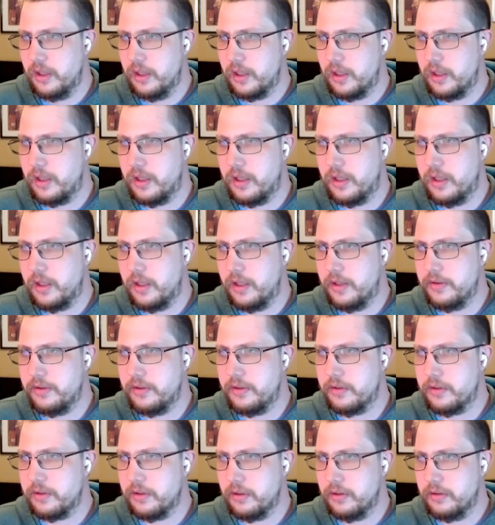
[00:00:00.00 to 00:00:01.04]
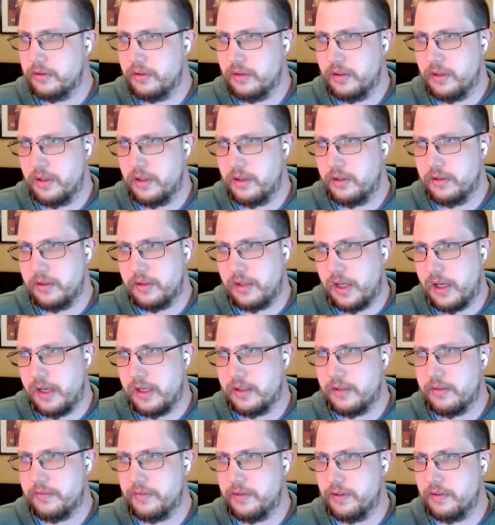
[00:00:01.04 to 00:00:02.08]
And there's a
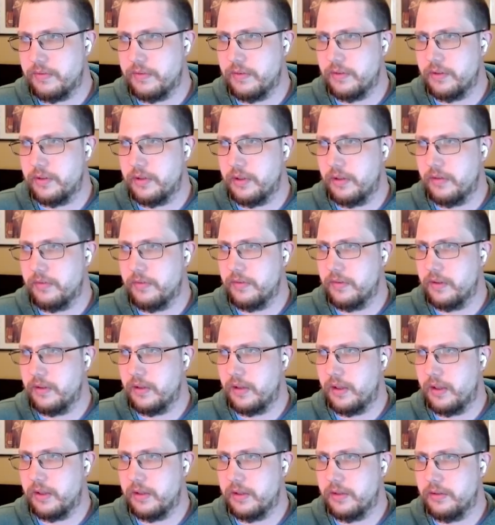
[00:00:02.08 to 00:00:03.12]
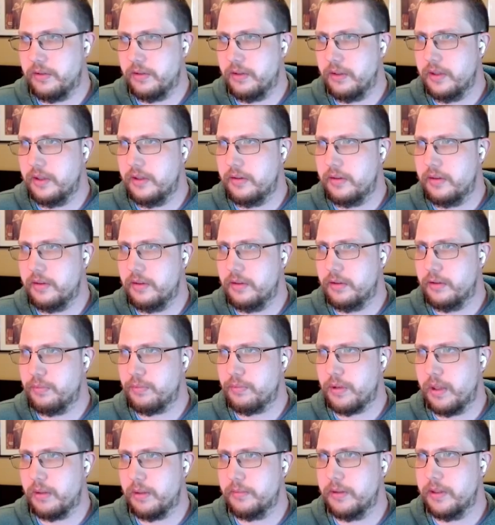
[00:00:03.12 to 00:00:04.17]
lot of different stuff. Honestly, this
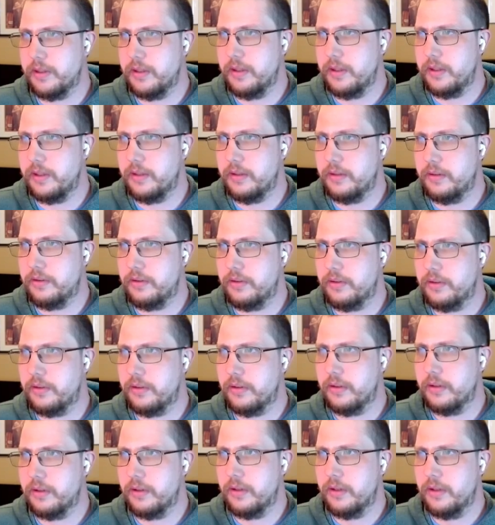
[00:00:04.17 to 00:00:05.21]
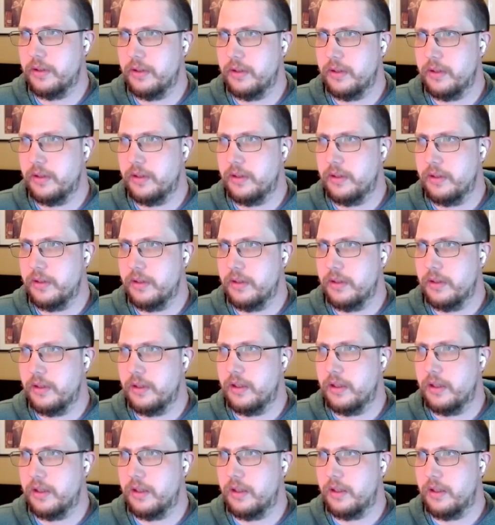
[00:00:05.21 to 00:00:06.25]
probably needs
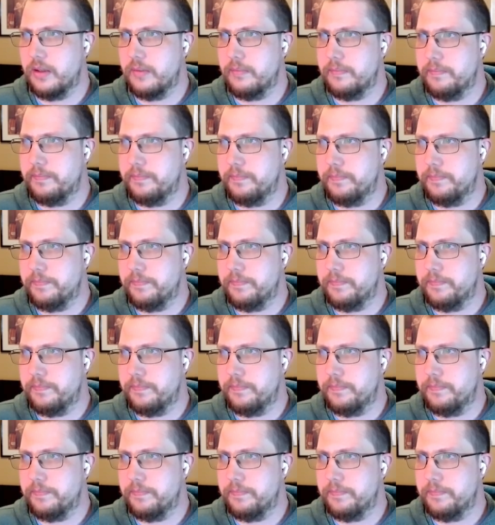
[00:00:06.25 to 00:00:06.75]
um,